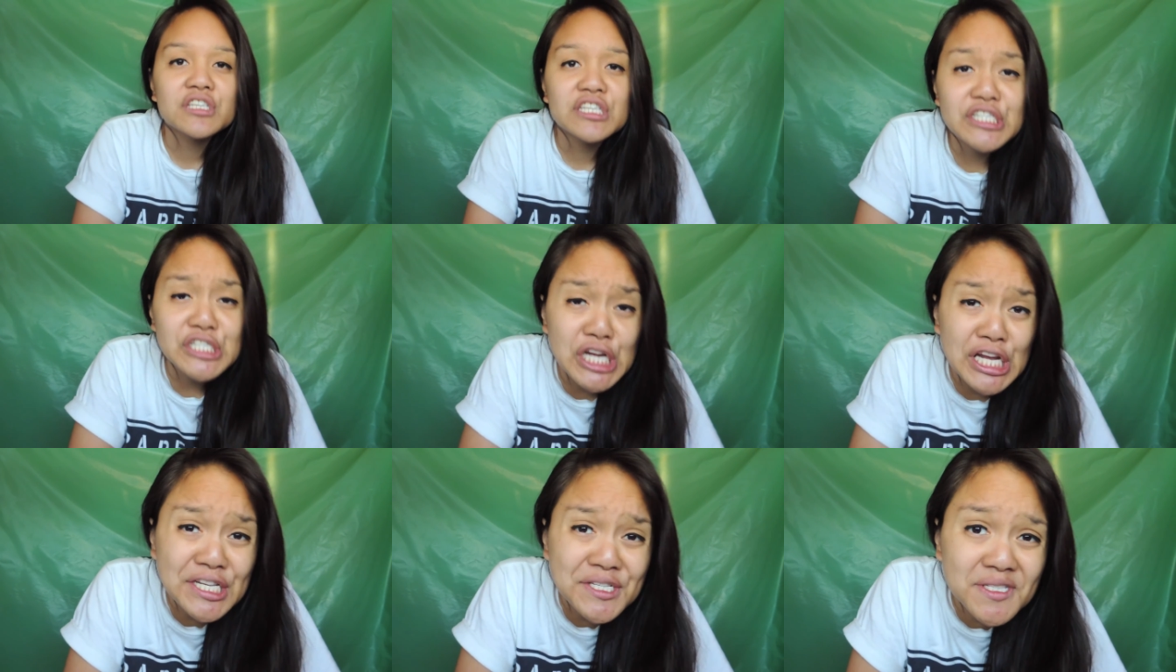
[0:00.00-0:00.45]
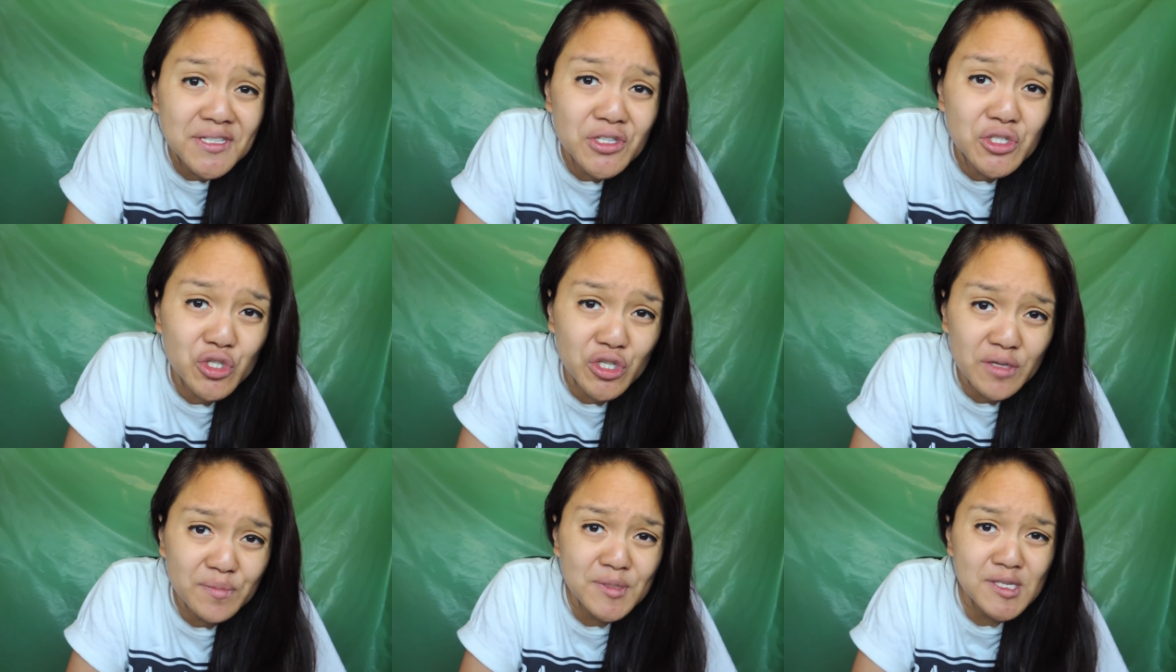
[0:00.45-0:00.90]
Chase your
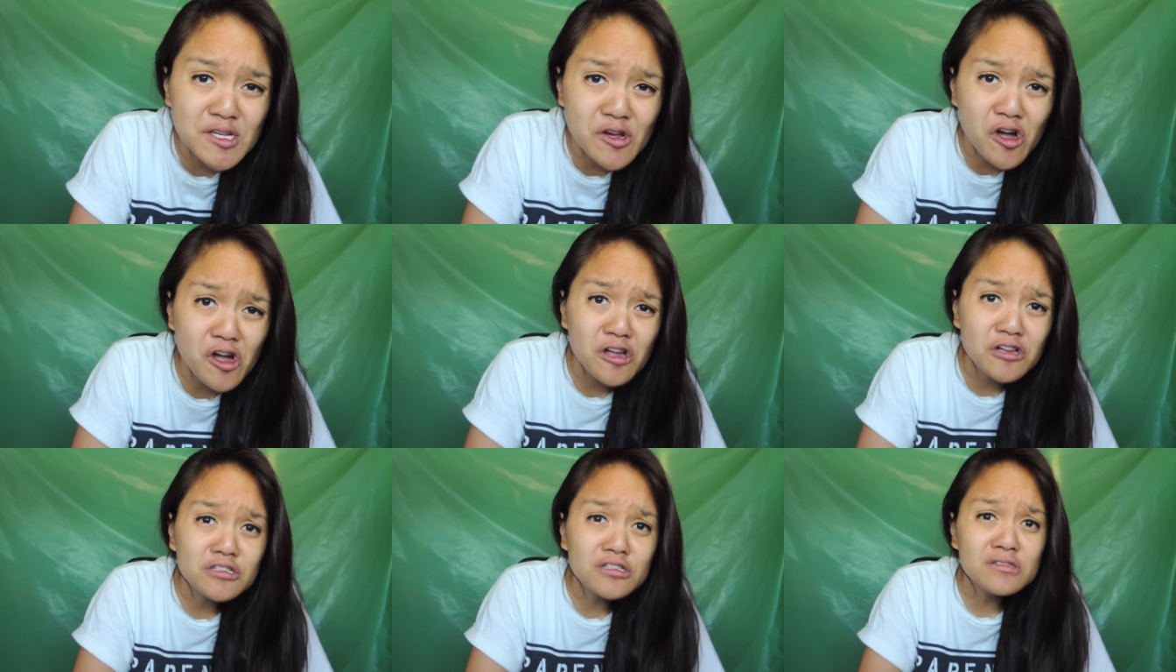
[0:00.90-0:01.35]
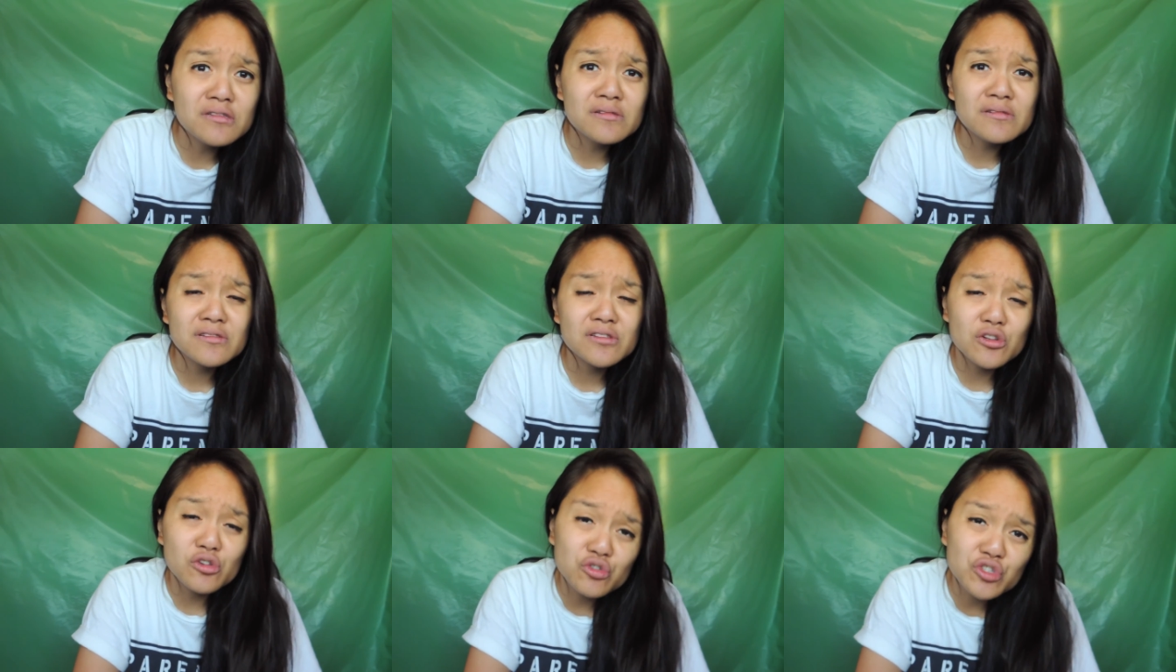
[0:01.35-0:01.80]
dreams, y'all.
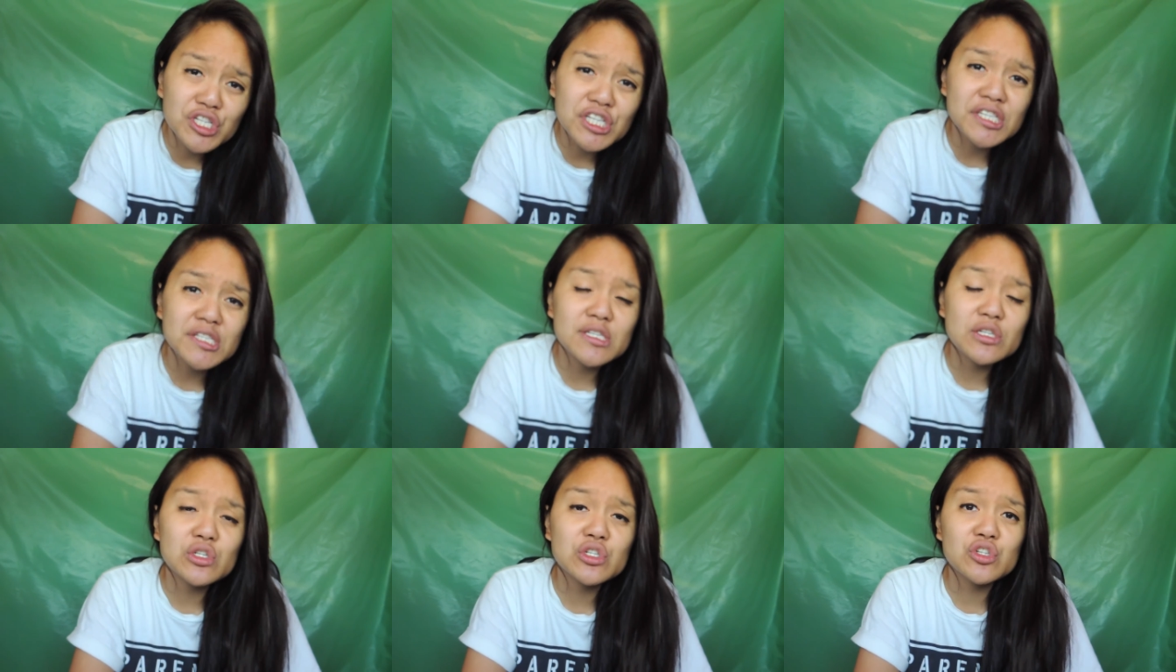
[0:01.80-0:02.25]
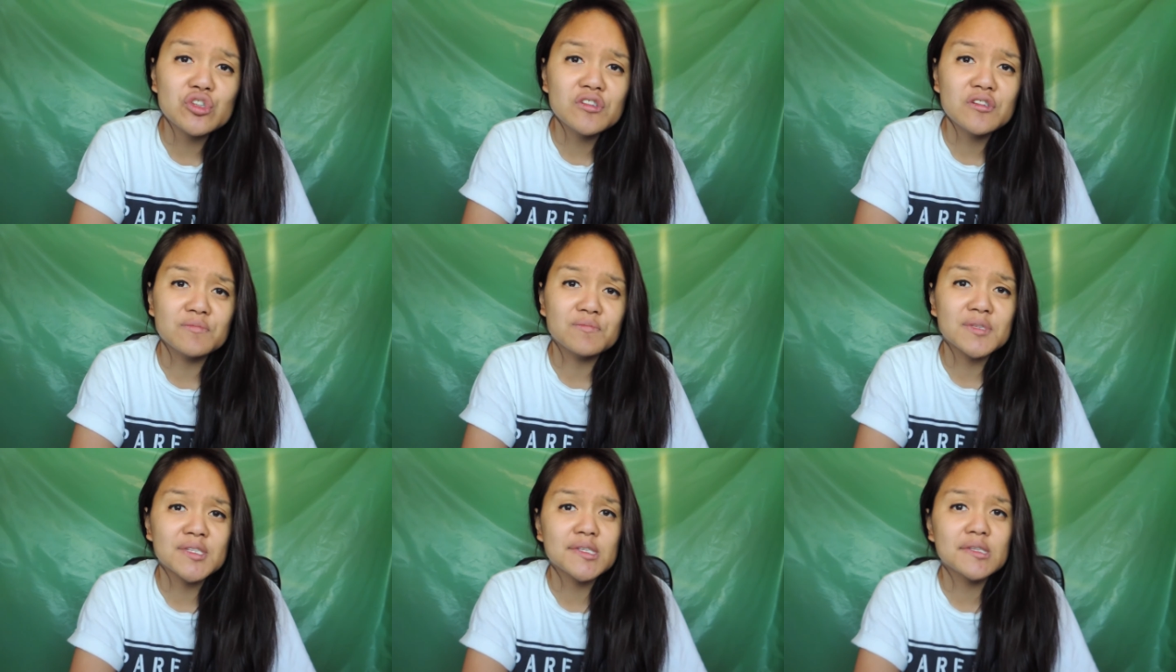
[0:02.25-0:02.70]
Go chase your
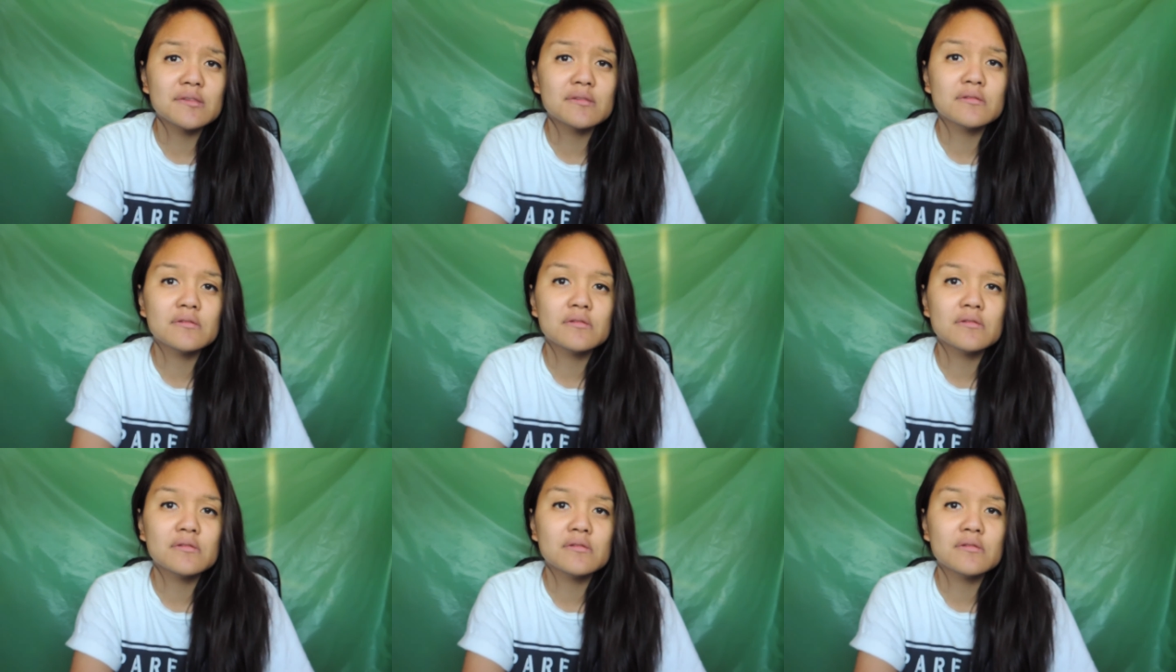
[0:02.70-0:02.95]
dreams.